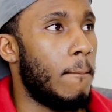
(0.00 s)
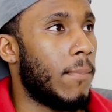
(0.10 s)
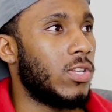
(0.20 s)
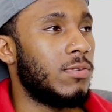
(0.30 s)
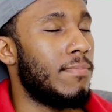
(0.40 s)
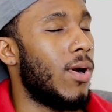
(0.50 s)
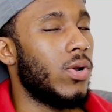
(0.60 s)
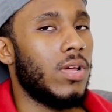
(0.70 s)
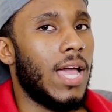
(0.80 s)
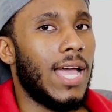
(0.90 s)
Because
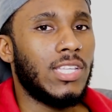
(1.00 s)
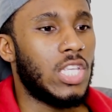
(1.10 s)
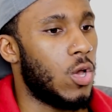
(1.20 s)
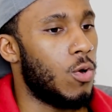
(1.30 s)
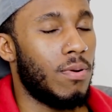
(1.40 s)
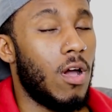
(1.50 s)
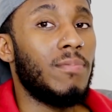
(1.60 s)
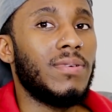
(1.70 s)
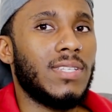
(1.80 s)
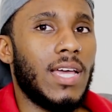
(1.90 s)
Mona has no
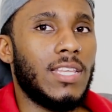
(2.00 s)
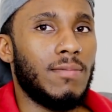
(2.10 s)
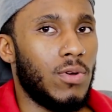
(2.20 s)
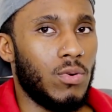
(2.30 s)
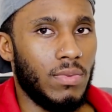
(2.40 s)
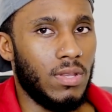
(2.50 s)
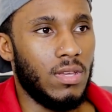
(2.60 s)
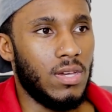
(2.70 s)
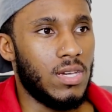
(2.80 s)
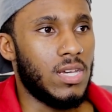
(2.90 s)
purpose at the moment.
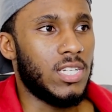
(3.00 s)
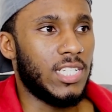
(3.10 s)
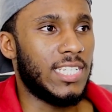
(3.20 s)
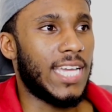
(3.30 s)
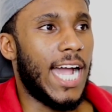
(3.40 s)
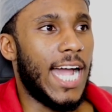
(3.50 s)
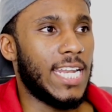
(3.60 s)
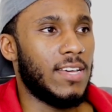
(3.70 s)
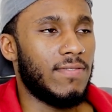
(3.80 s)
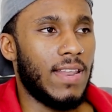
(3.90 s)
She's
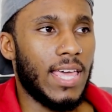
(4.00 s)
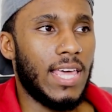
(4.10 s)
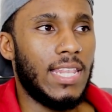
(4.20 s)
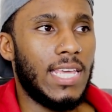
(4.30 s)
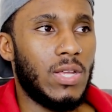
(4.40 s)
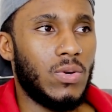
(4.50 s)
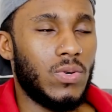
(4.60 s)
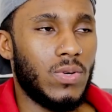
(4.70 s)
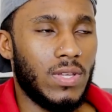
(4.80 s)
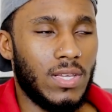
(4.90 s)
kind of like a
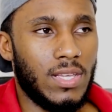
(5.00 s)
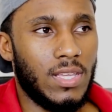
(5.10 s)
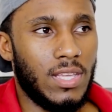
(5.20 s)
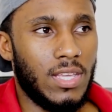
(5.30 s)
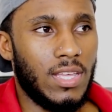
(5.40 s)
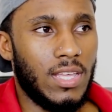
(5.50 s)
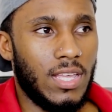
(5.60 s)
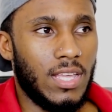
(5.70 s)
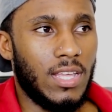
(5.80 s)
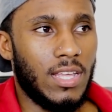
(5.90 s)
little
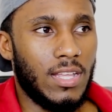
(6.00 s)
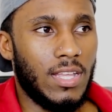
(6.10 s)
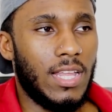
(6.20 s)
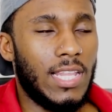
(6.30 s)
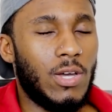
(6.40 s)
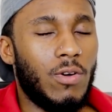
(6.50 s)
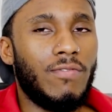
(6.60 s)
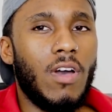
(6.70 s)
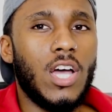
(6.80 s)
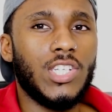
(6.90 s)

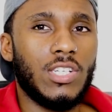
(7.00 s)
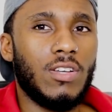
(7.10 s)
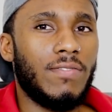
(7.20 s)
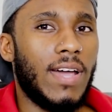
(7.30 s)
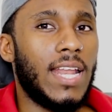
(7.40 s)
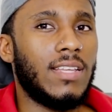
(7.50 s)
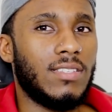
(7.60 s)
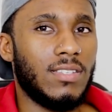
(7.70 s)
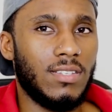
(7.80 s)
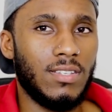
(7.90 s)
version of
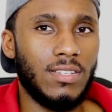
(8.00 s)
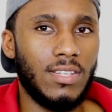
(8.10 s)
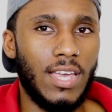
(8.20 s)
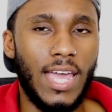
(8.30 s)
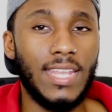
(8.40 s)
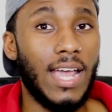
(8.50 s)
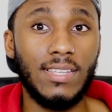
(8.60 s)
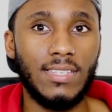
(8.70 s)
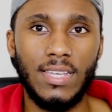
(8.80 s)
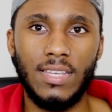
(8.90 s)
Allison. And
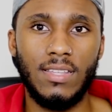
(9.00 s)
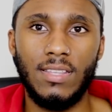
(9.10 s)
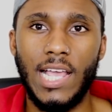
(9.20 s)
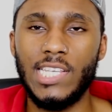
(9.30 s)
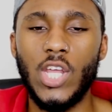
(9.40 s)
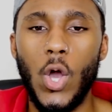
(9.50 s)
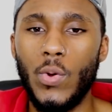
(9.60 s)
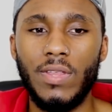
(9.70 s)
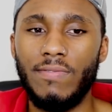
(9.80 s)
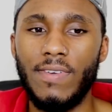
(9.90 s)
that's it. That's the
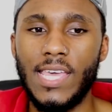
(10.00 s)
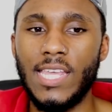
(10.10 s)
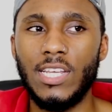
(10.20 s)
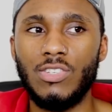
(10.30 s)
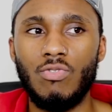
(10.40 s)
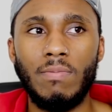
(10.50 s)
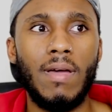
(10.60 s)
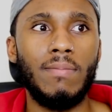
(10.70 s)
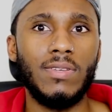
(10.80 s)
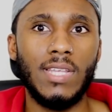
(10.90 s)
only thing. It just
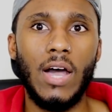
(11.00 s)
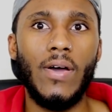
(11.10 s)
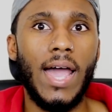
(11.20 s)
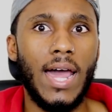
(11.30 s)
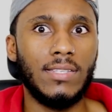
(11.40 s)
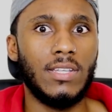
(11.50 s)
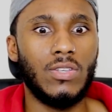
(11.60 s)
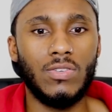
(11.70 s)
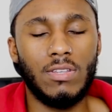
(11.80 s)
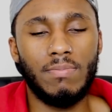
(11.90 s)
remembers how Allison
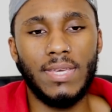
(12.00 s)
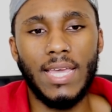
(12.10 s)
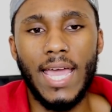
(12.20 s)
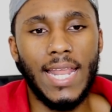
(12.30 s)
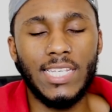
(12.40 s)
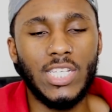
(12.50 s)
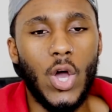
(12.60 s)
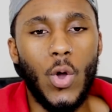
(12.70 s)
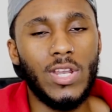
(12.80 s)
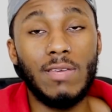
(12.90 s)
used to be. And that's
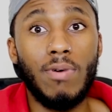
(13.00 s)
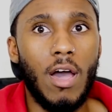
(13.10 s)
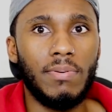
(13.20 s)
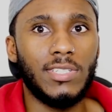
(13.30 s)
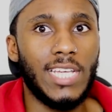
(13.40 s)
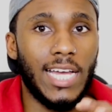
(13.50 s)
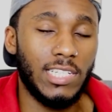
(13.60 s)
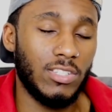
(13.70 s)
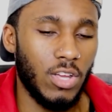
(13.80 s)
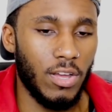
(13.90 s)
the only purpose she
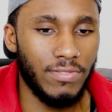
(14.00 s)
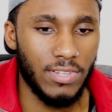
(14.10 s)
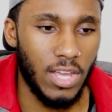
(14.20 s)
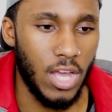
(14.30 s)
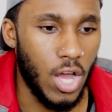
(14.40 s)
actually serves.